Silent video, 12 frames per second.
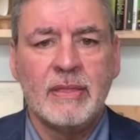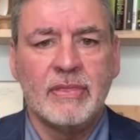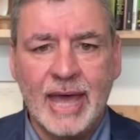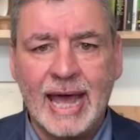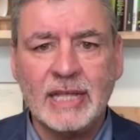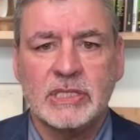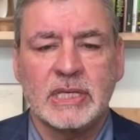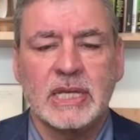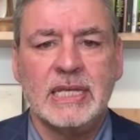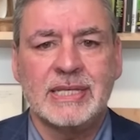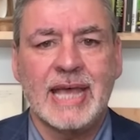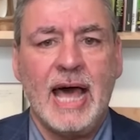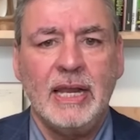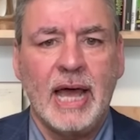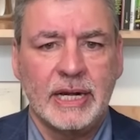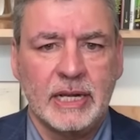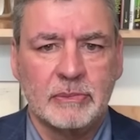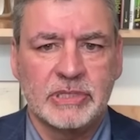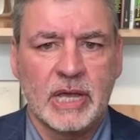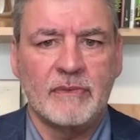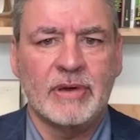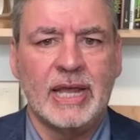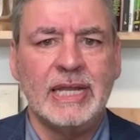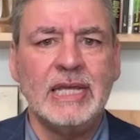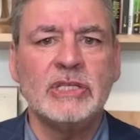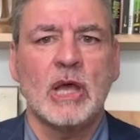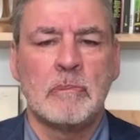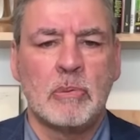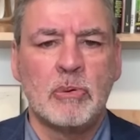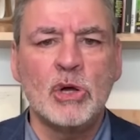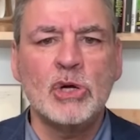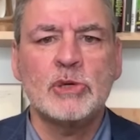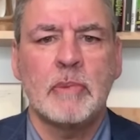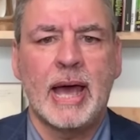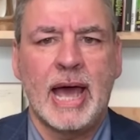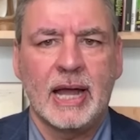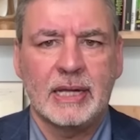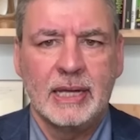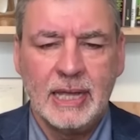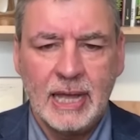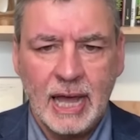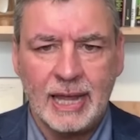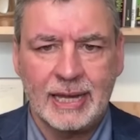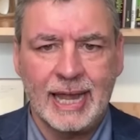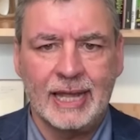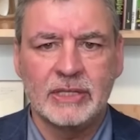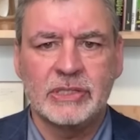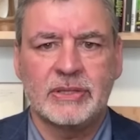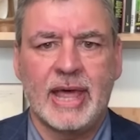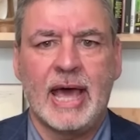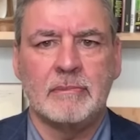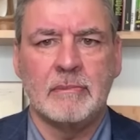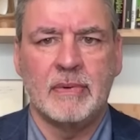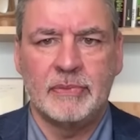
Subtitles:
that's he's allied himself, and he's a pushback against that